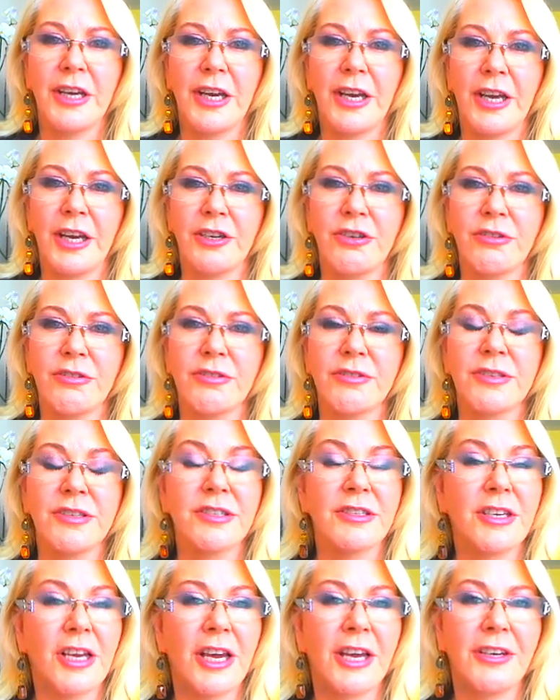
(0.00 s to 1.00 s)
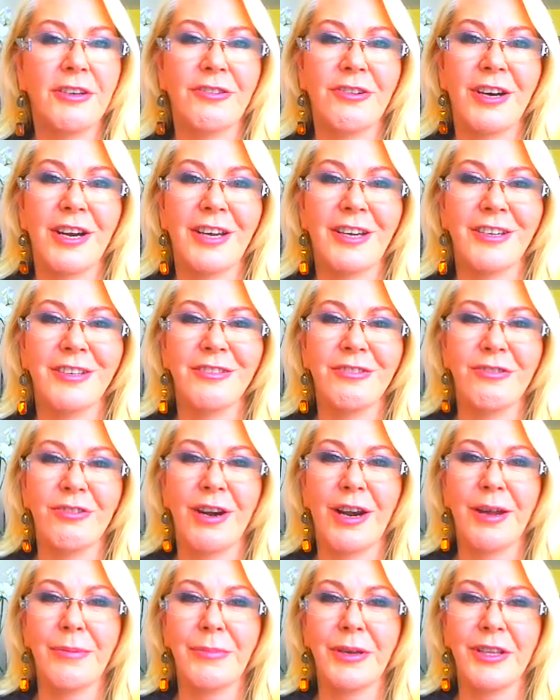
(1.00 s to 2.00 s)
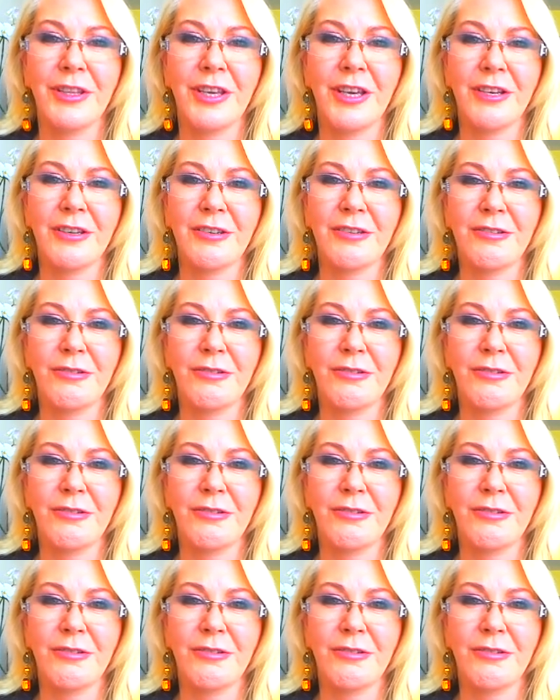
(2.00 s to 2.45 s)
and you can sidetrack a drama that